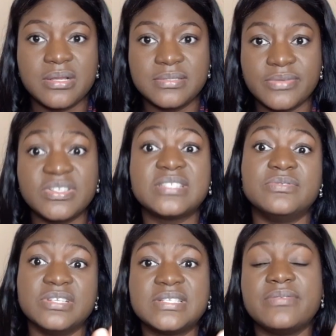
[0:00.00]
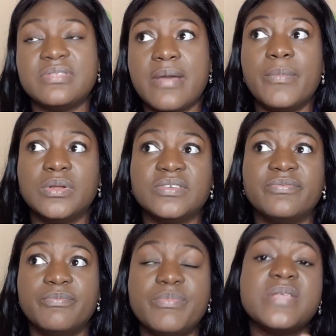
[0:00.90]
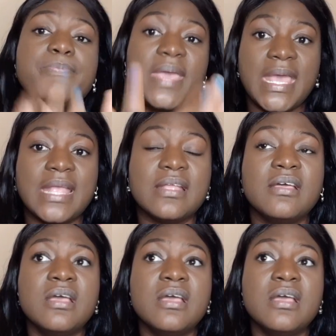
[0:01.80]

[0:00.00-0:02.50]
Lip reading: And so just the amount of being paid